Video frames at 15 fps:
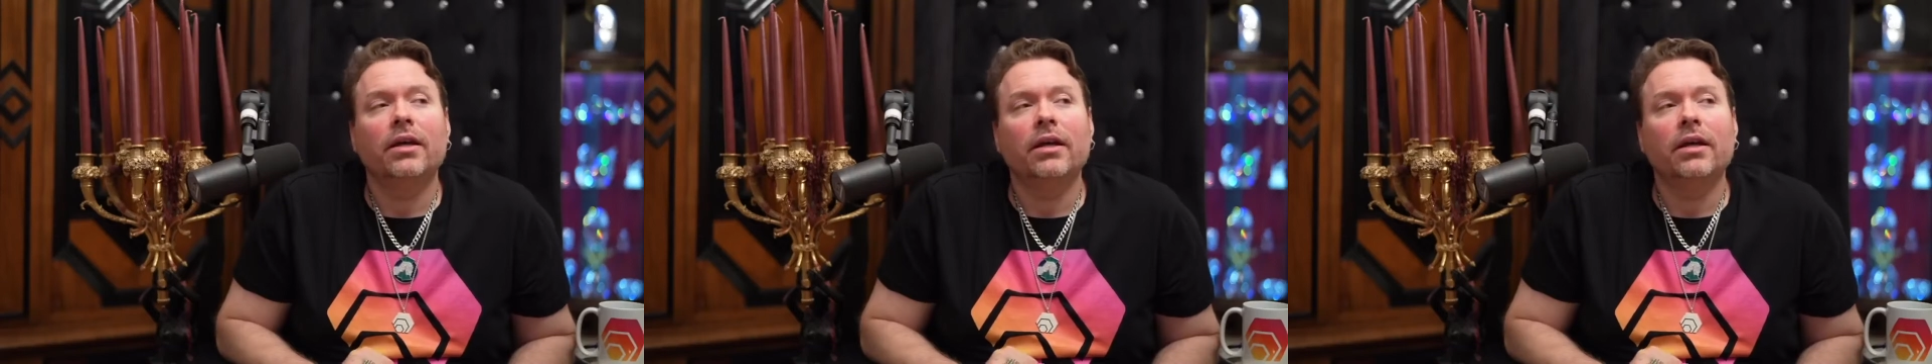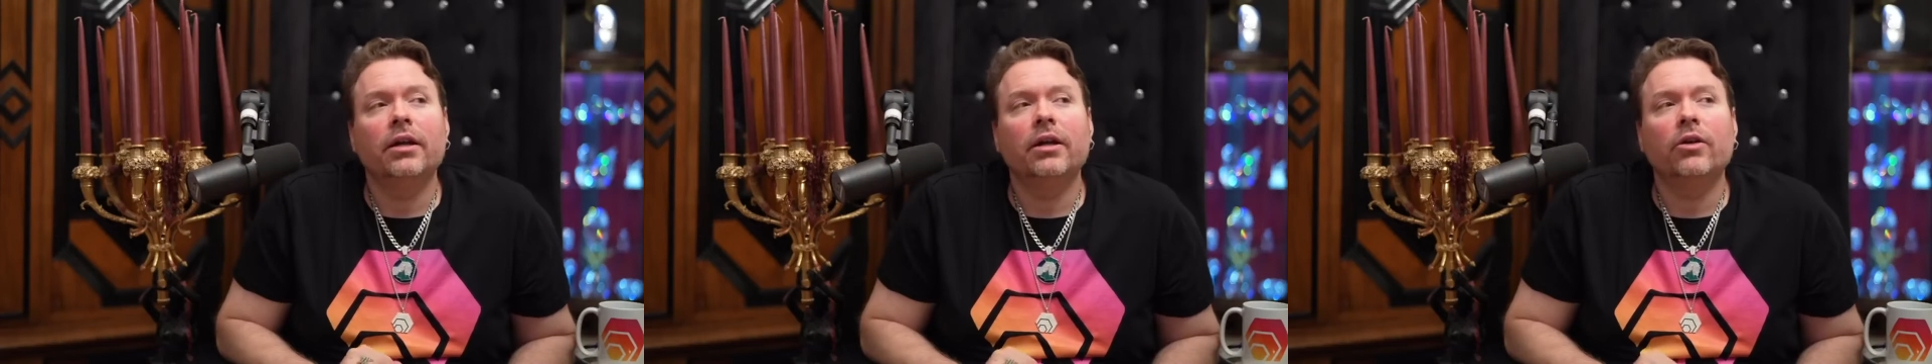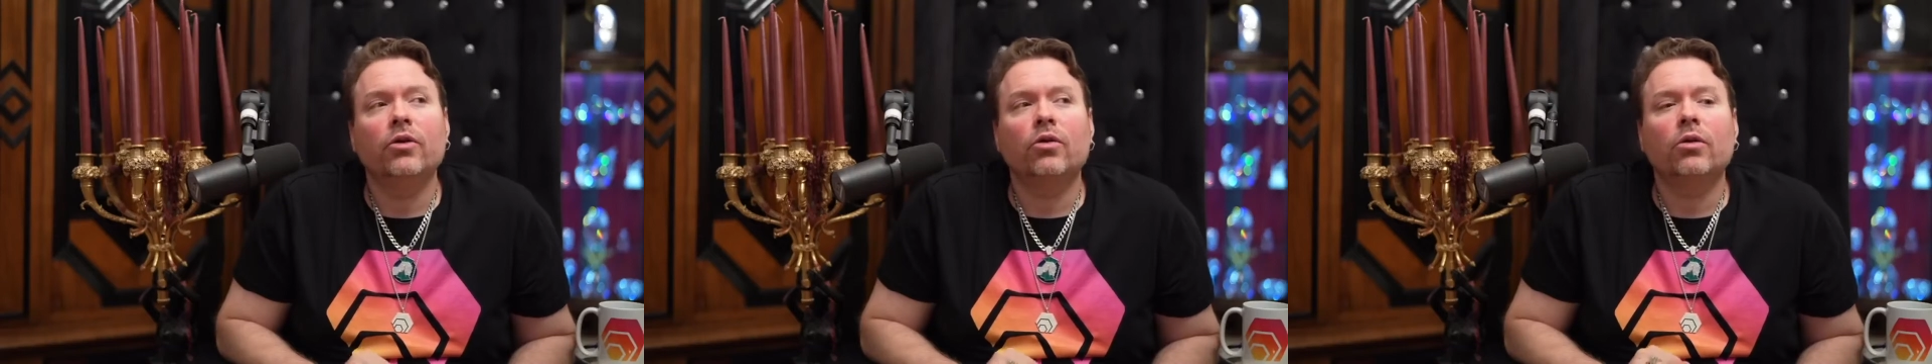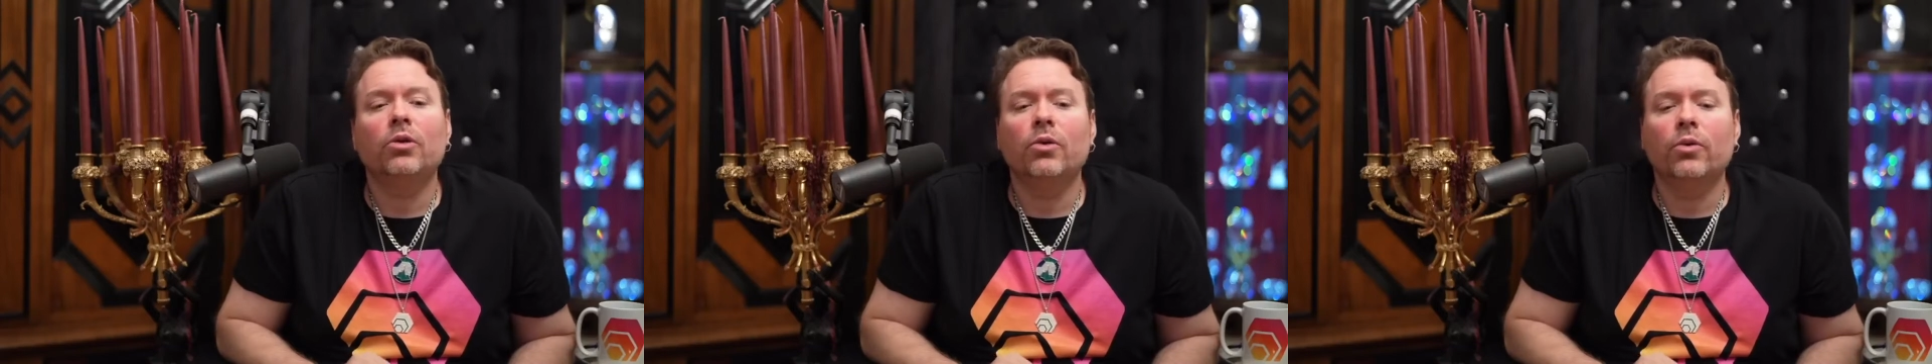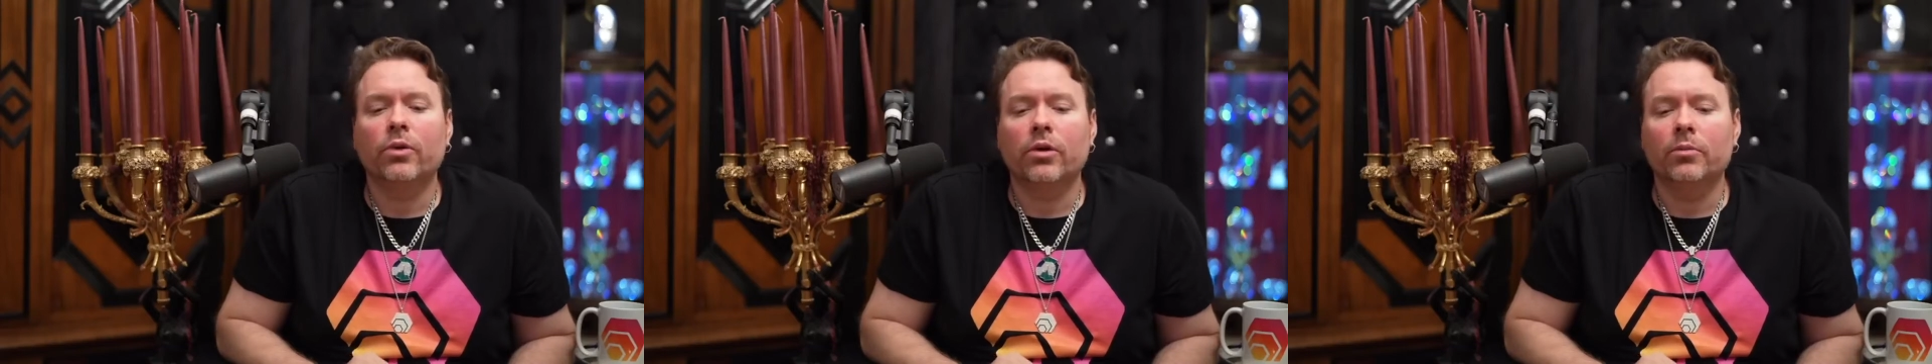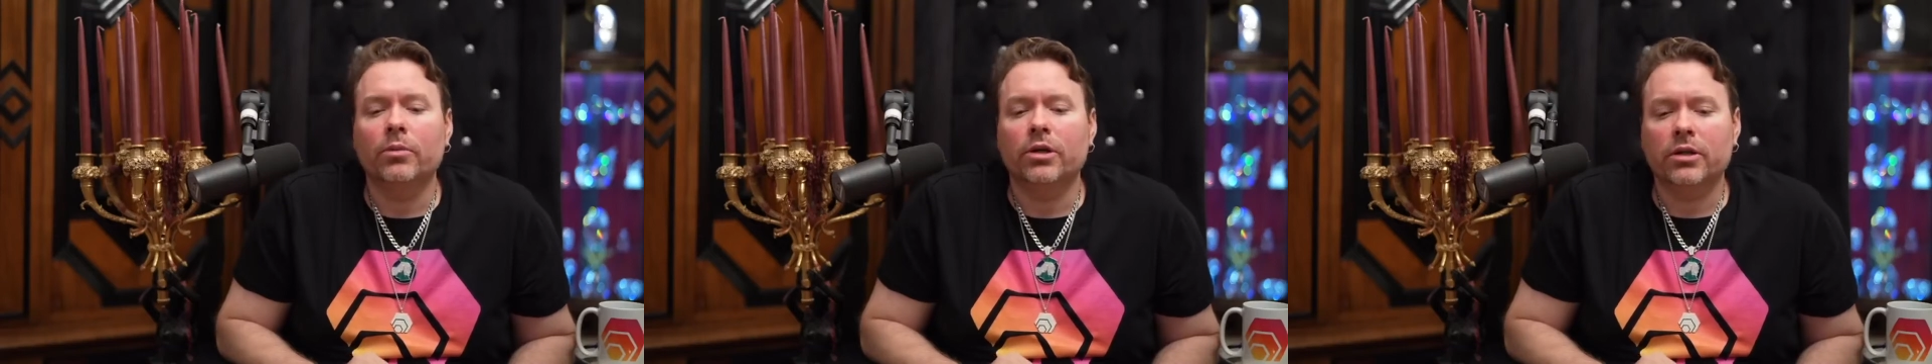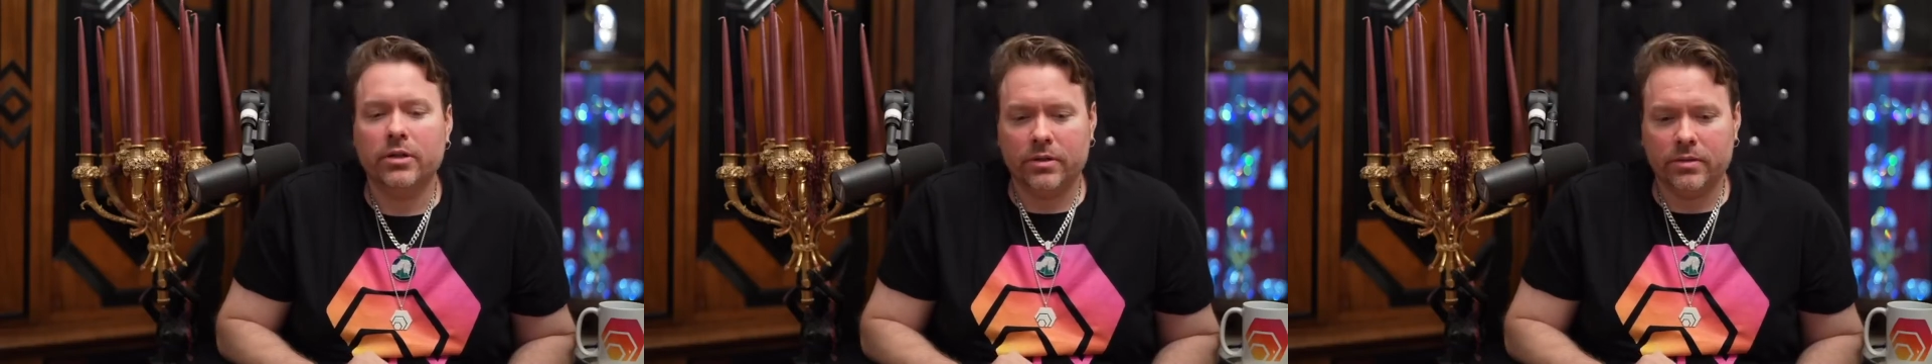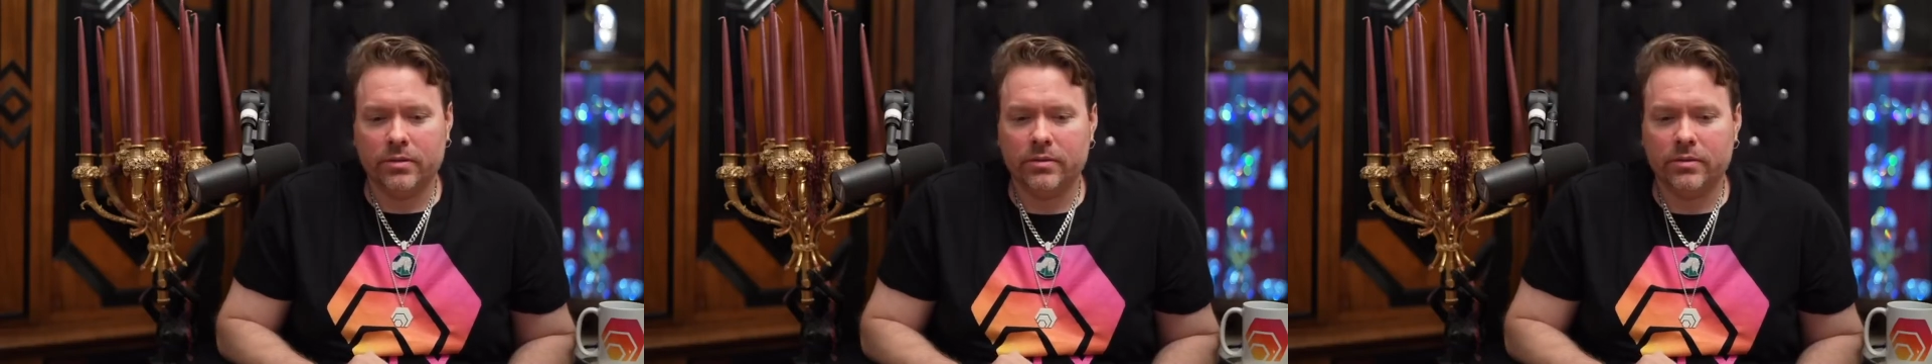In a normal order book,